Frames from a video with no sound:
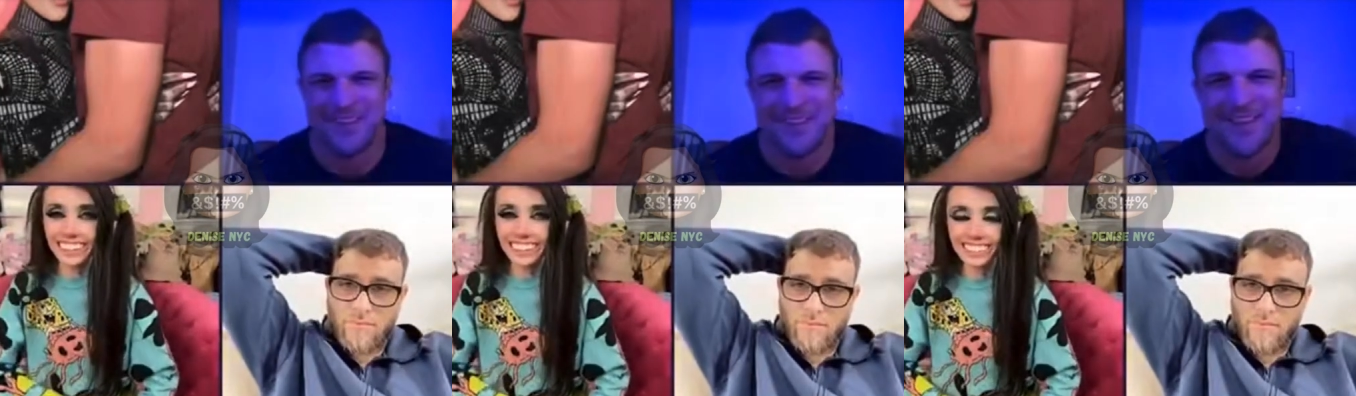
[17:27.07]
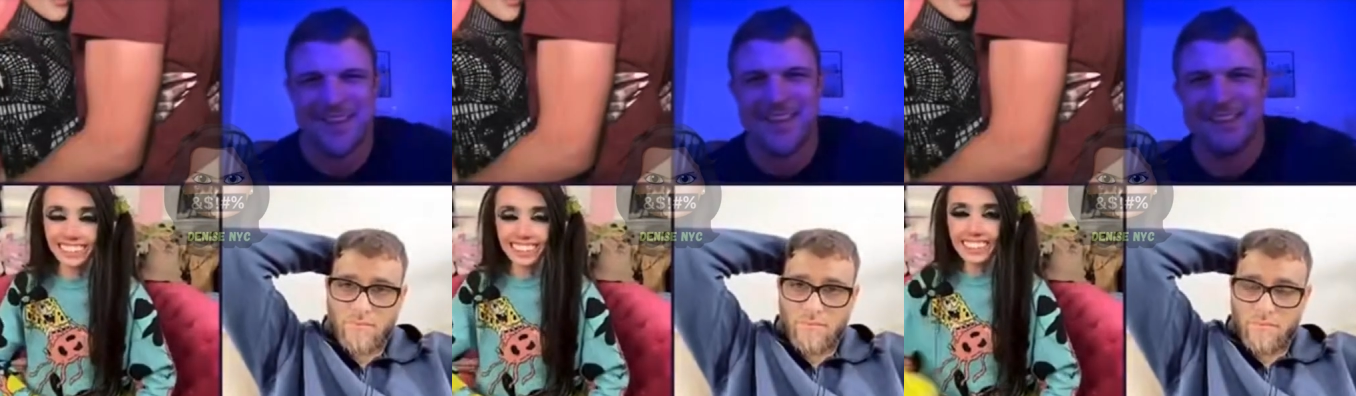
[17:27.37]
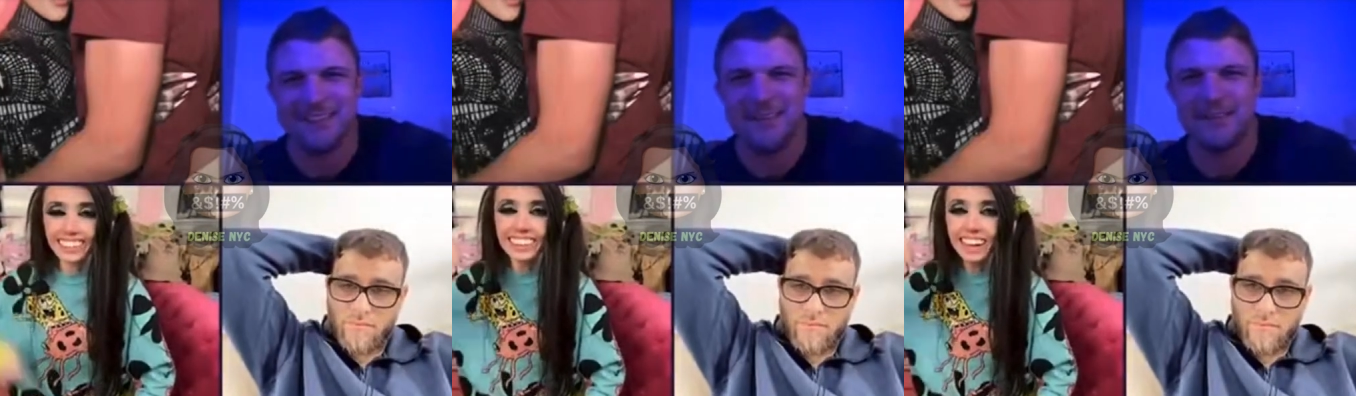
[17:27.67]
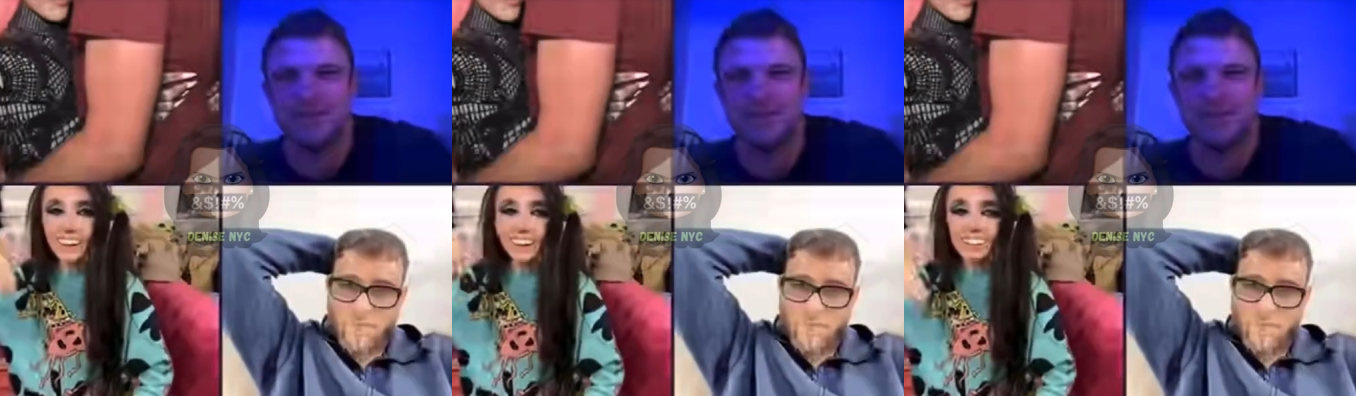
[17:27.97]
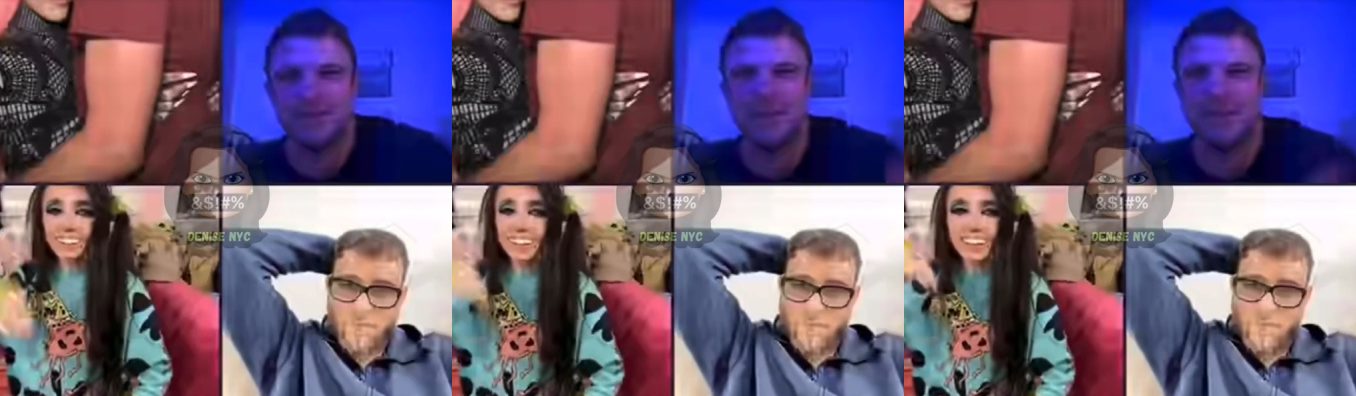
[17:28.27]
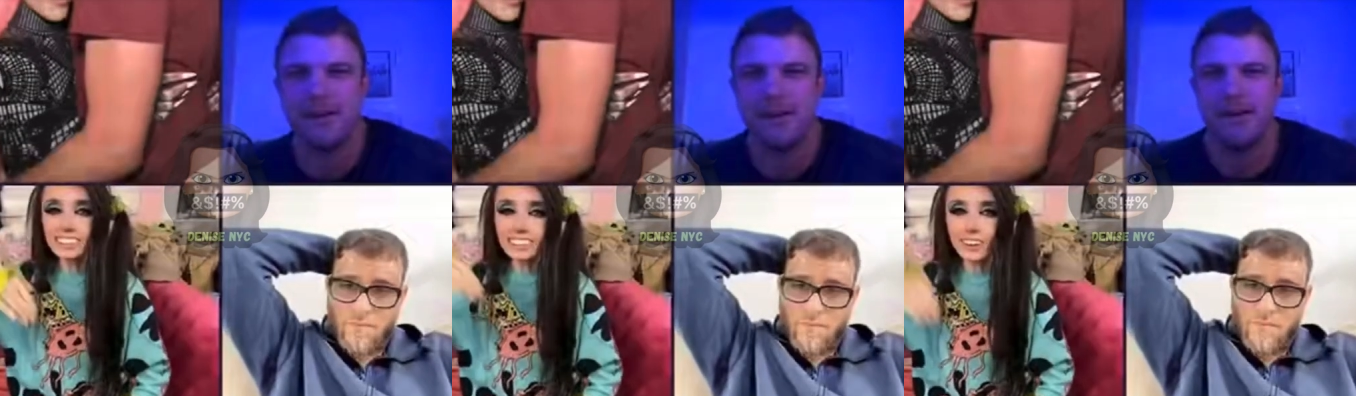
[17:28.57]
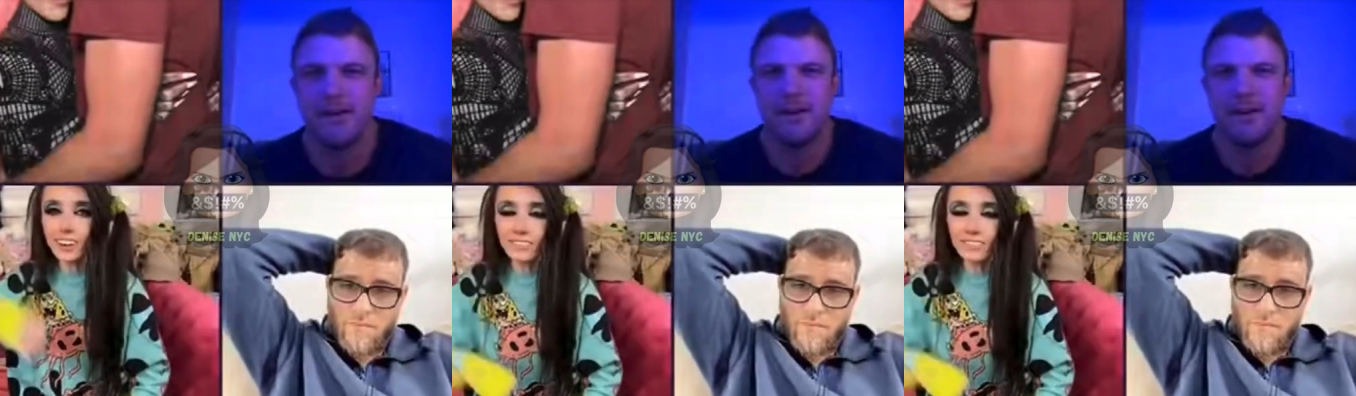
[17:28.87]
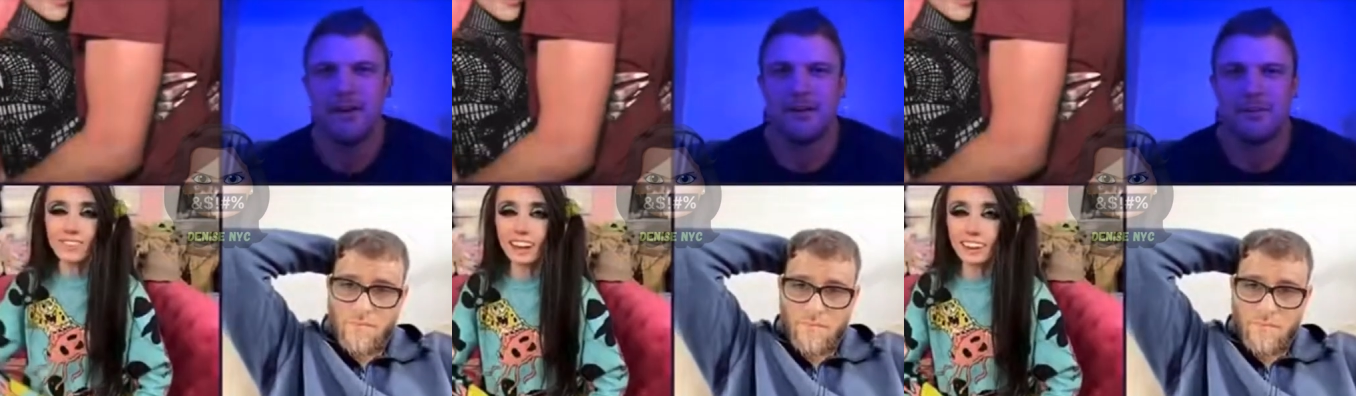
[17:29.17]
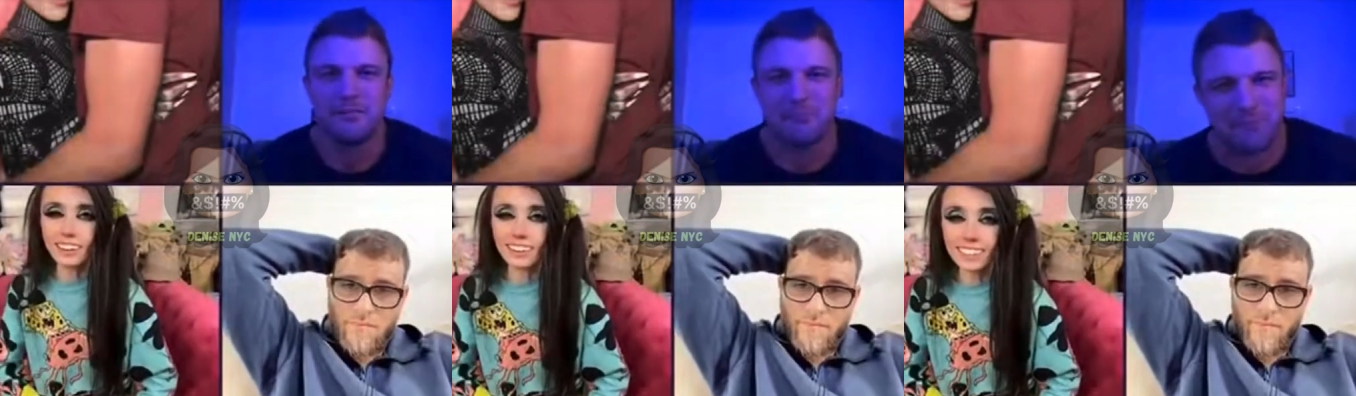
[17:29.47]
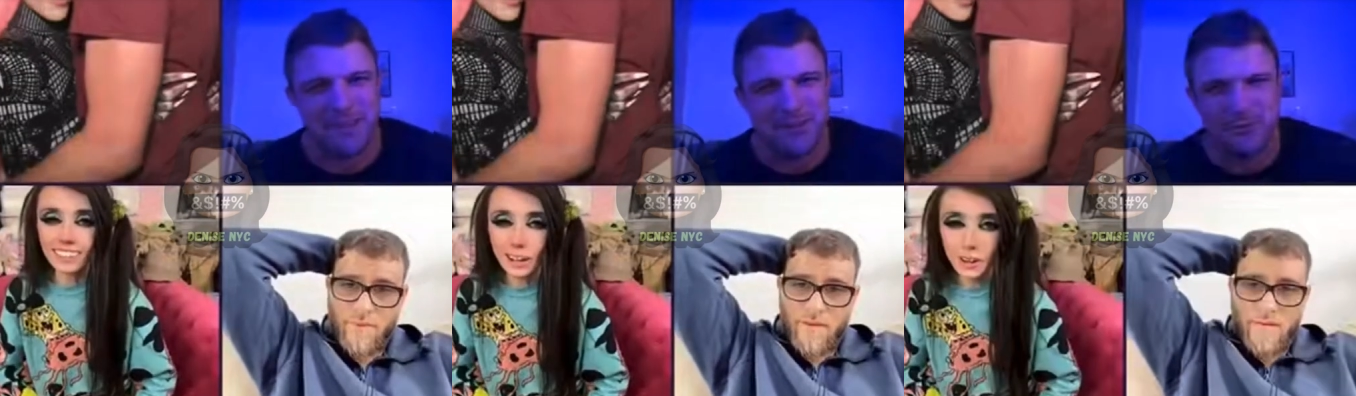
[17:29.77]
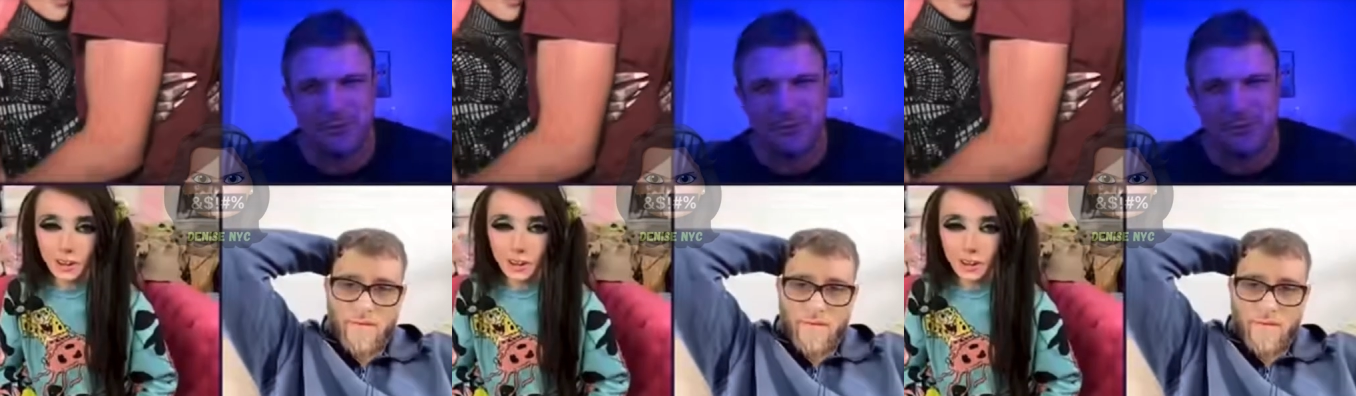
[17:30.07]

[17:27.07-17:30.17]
Speaker 1: Like wow. that, that was like on fire. Like that's mm.